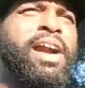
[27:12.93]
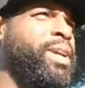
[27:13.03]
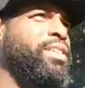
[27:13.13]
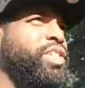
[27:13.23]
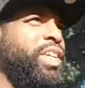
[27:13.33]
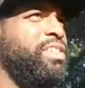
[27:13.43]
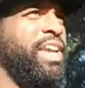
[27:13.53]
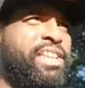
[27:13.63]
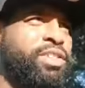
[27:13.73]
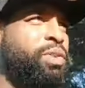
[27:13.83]
I mean, geez, you
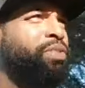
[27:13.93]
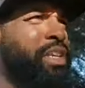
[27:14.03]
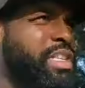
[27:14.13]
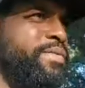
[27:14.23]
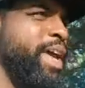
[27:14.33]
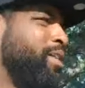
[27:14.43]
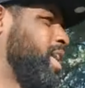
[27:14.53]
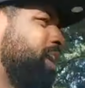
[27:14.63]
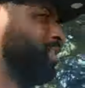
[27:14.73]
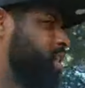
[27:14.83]
guys are so sensitive
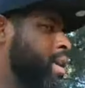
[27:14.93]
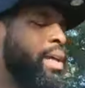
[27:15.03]
nowadays.